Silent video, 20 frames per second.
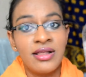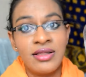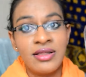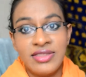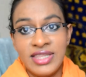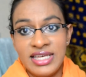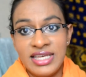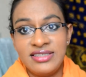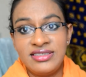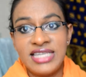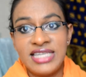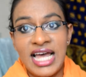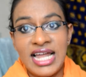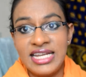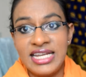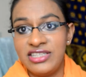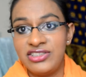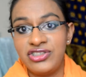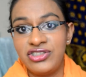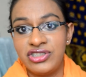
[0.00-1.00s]
this,
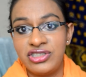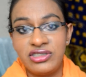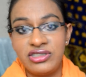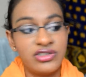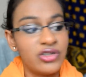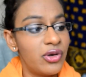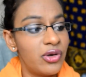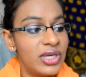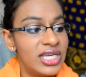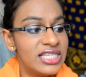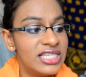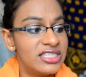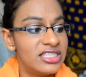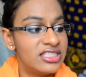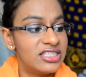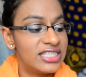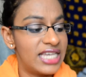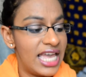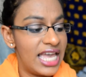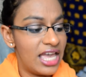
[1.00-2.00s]
and it's just so easy
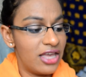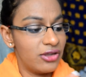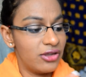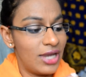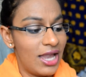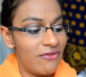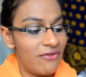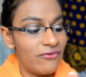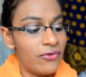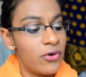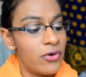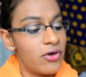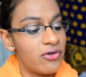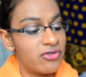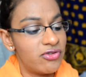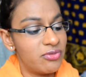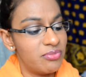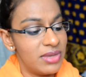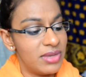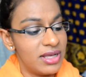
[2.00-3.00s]
to get. You get
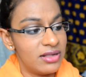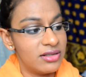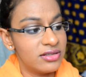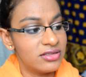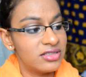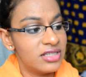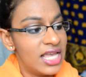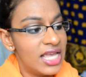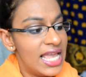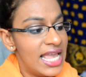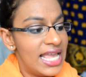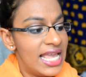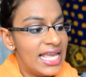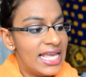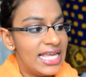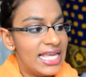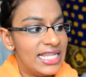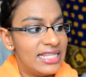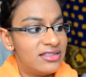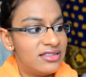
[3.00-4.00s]
400 mils.
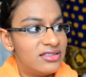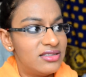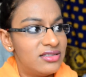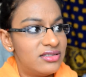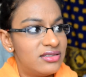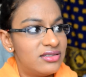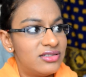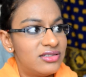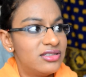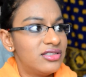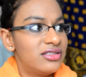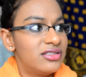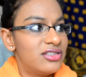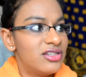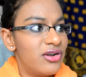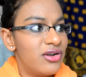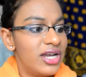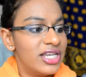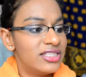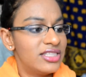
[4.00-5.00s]
It's just a
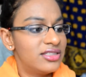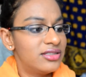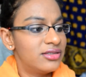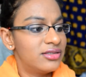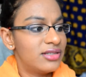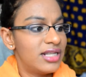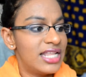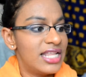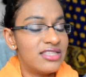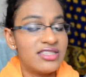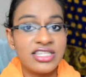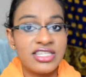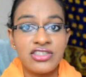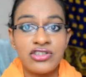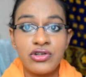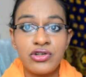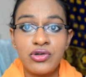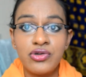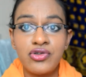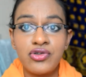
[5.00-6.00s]
nice cleansing
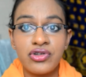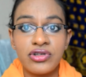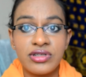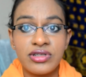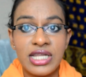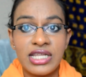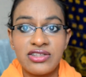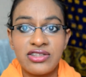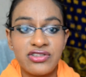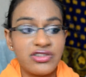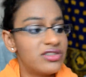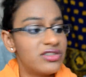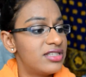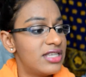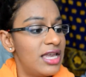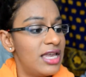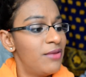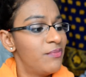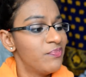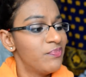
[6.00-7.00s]
solution, let's just
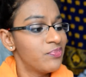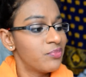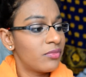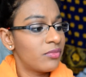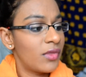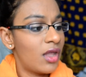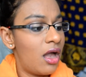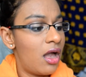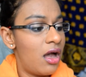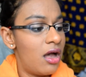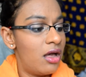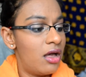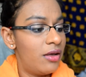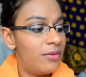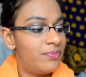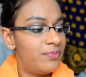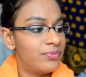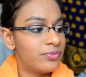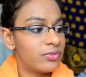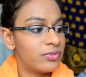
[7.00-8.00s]
say.
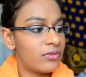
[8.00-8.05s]
I